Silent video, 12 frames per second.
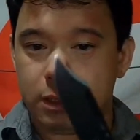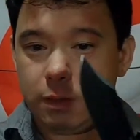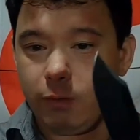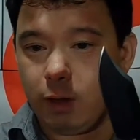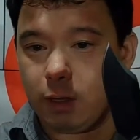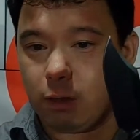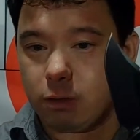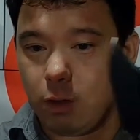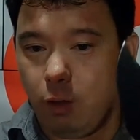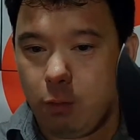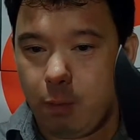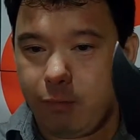I can get those
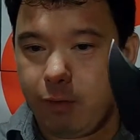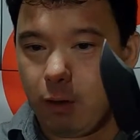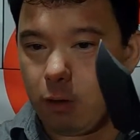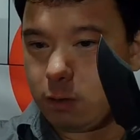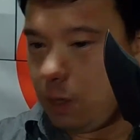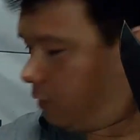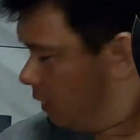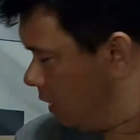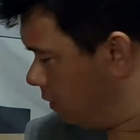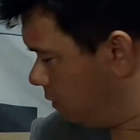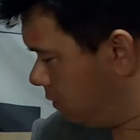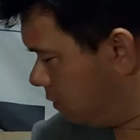all in my fingers. And
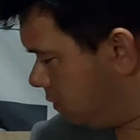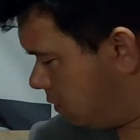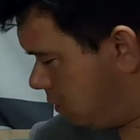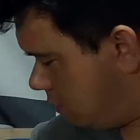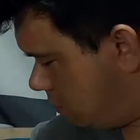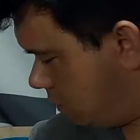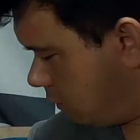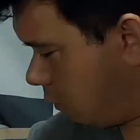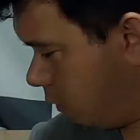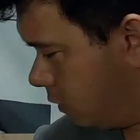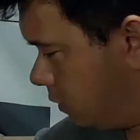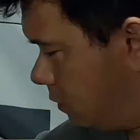then of
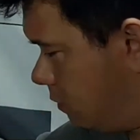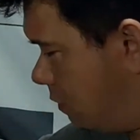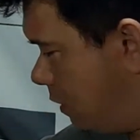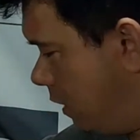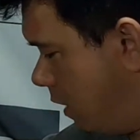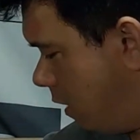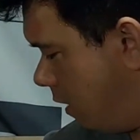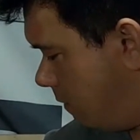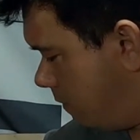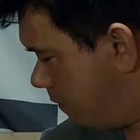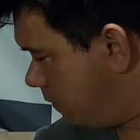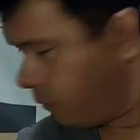course the
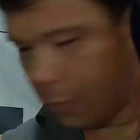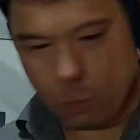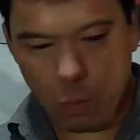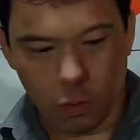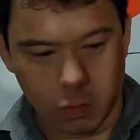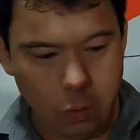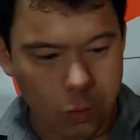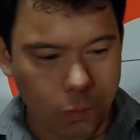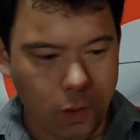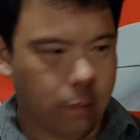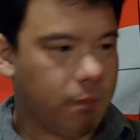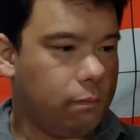rose gold,
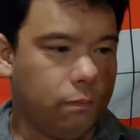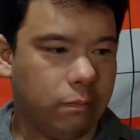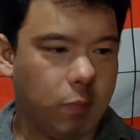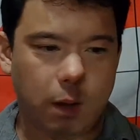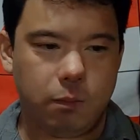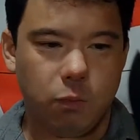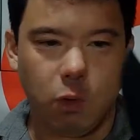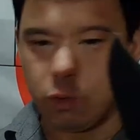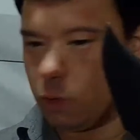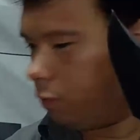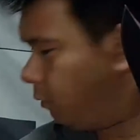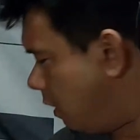or great rose
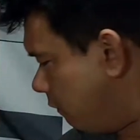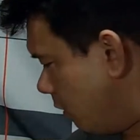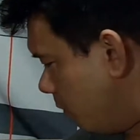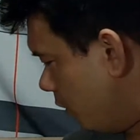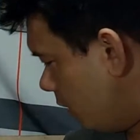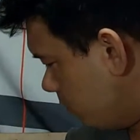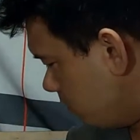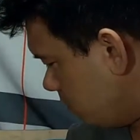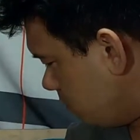gold, wherever I put it.